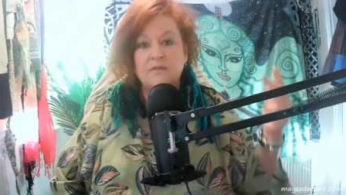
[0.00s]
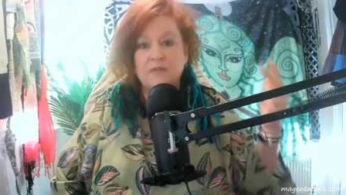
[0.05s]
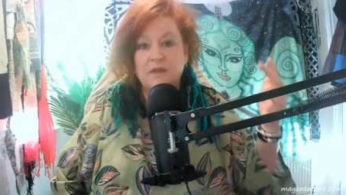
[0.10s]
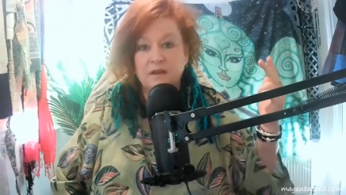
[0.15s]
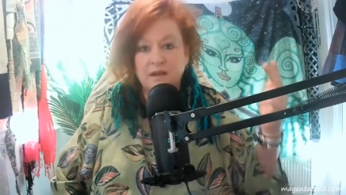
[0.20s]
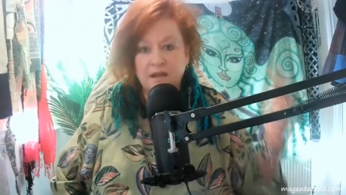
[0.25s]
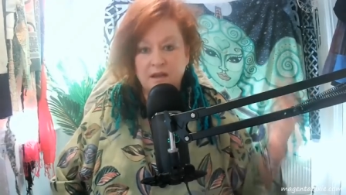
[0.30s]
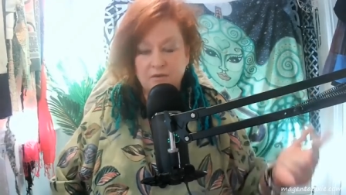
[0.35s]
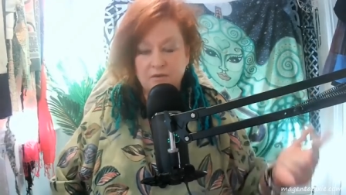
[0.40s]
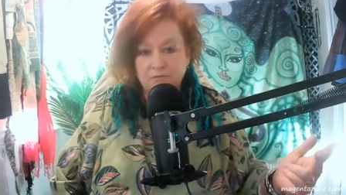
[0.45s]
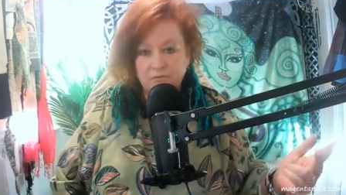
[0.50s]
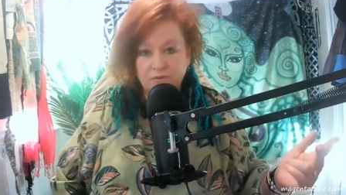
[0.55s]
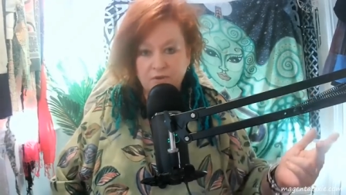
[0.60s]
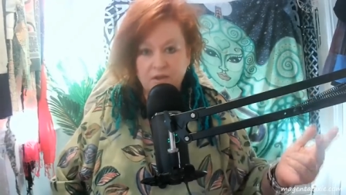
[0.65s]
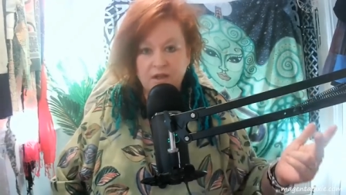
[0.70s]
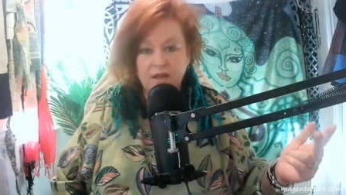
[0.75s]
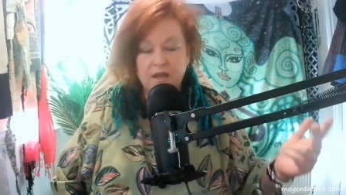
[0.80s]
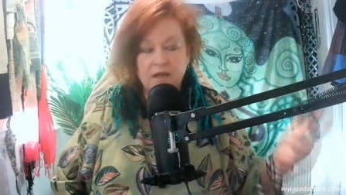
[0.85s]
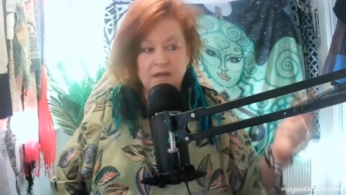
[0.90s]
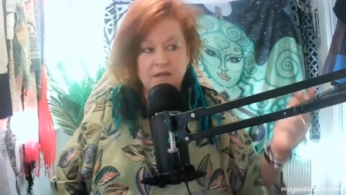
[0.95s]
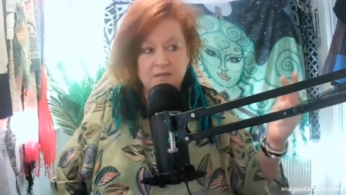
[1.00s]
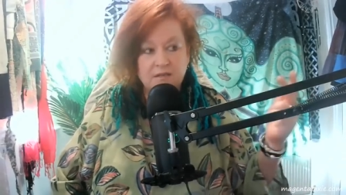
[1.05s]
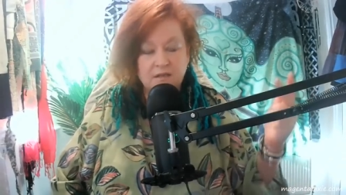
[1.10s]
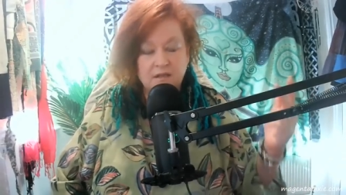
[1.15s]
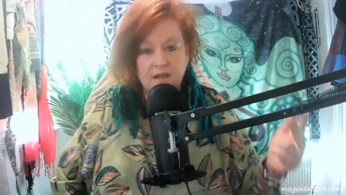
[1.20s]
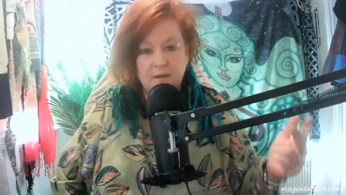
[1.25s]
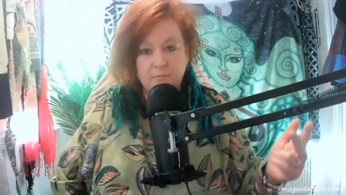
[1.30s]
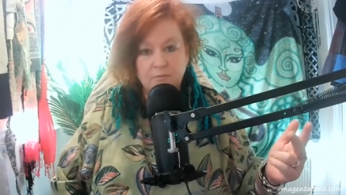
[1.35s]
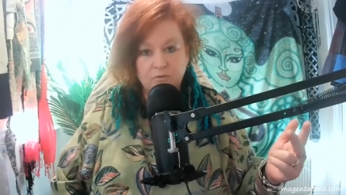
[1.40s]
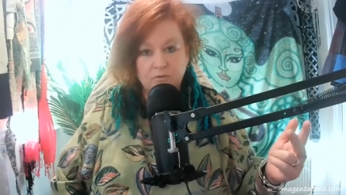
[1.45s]
and then Infinite Helix
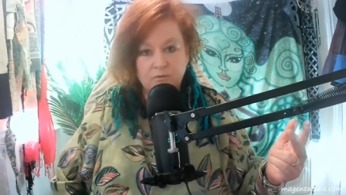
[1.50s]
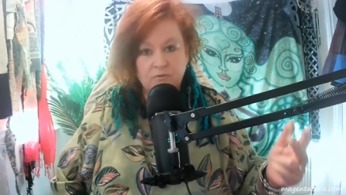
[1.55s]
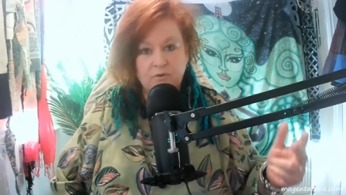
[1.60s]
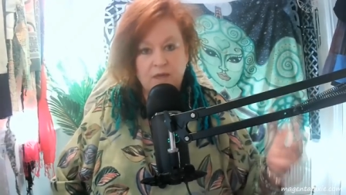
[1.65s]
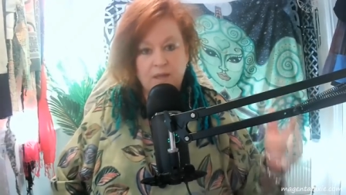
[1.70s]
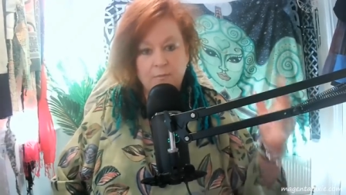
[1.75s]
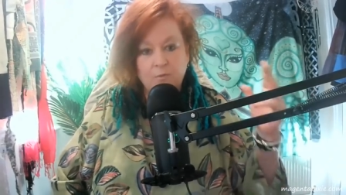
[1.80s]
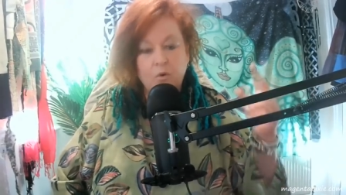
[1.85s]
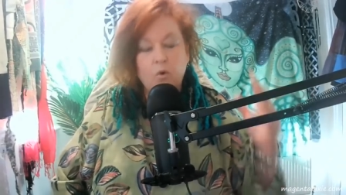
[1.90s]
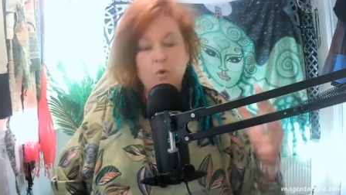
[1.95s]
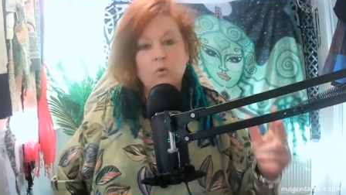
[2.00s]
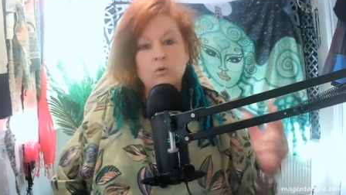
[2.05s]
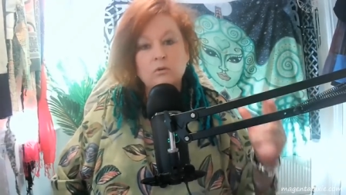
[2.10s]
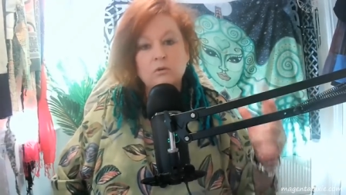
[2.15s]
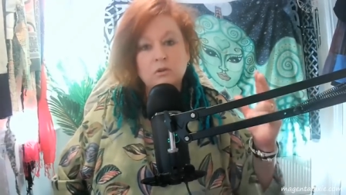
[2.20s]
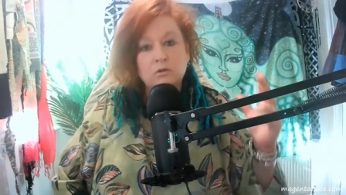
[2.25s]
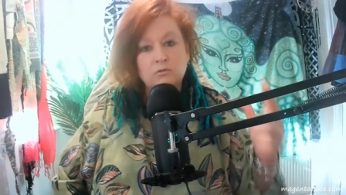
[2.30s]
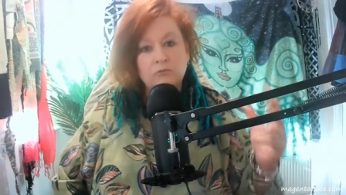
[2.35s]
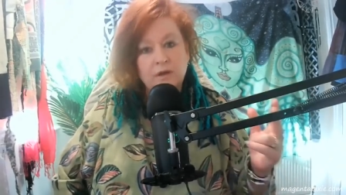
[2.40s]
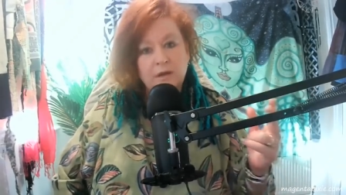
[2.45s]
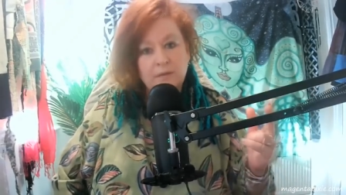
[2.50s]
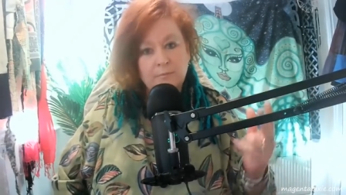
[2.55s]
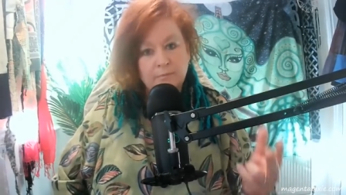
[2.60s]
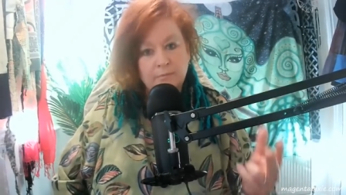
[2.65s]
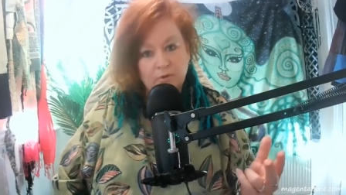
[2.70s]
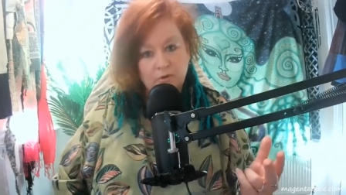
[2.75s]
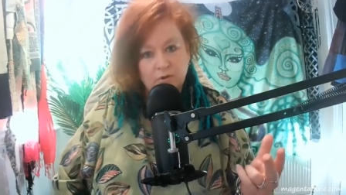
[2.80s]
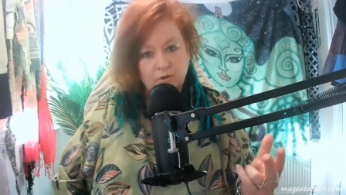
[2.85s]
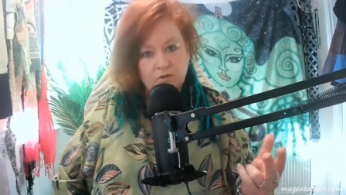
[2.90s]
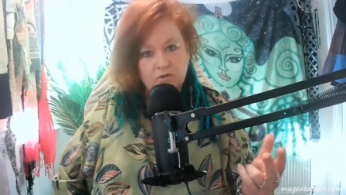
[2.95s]
and the Emerald Flame, all 3
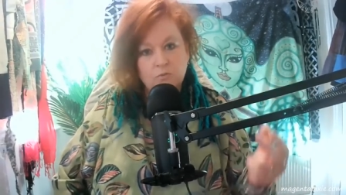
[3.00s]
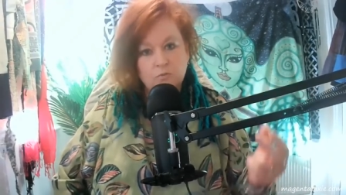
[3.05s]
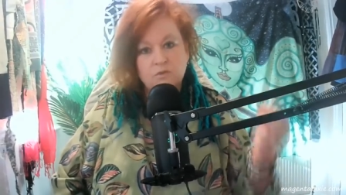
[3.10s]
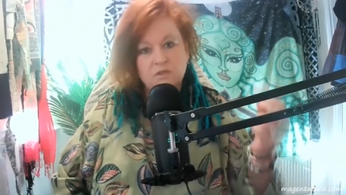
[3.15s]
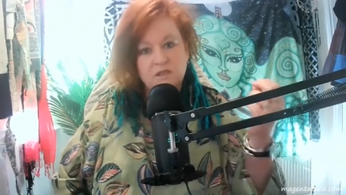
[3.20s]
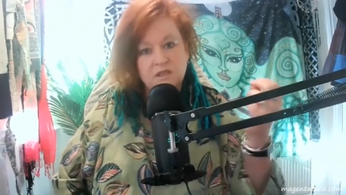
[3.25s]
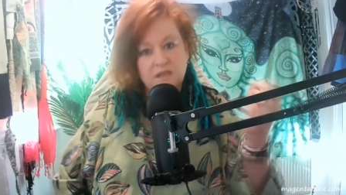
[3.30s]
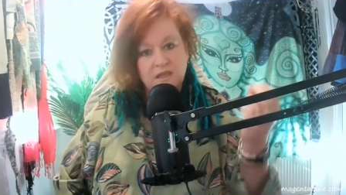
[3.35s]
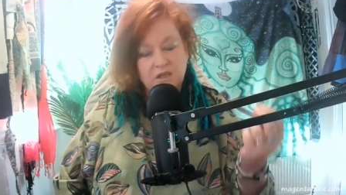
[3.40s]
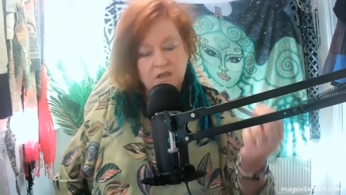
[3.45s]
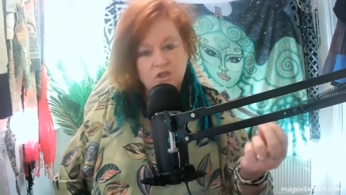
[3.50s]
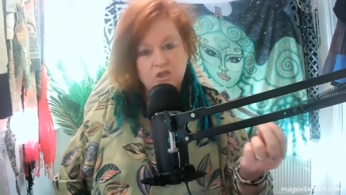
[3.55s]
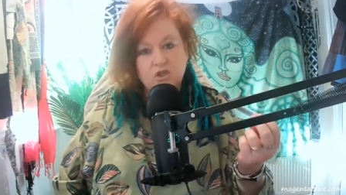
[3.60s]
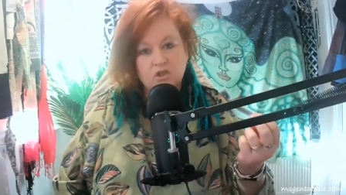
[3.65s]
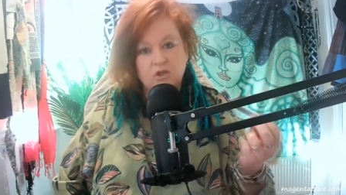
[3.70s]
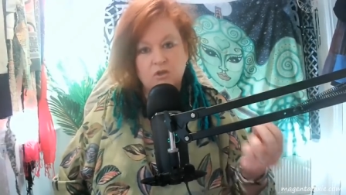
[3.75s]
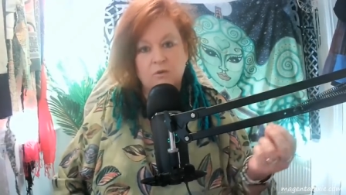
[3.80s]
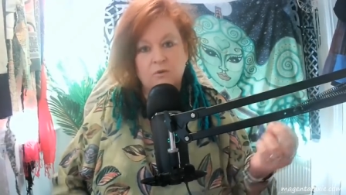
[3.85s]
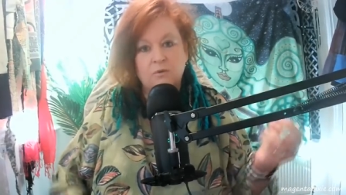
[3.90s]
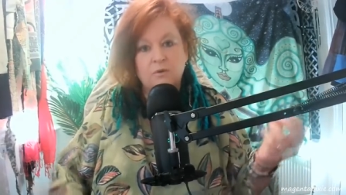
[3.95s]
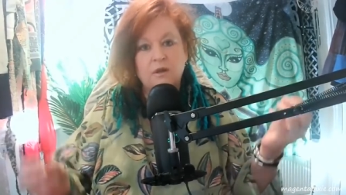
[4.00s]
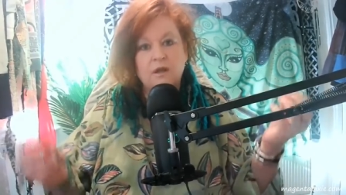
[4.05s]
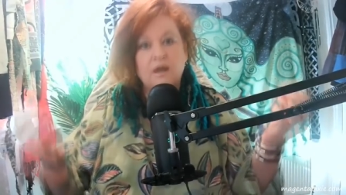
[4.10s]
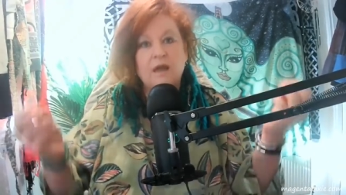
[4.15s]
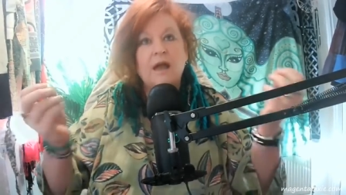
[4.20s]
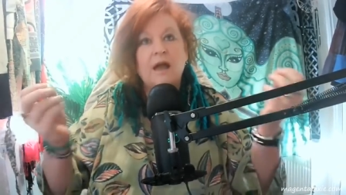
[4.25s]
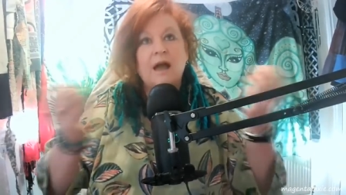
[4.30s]
books will teach you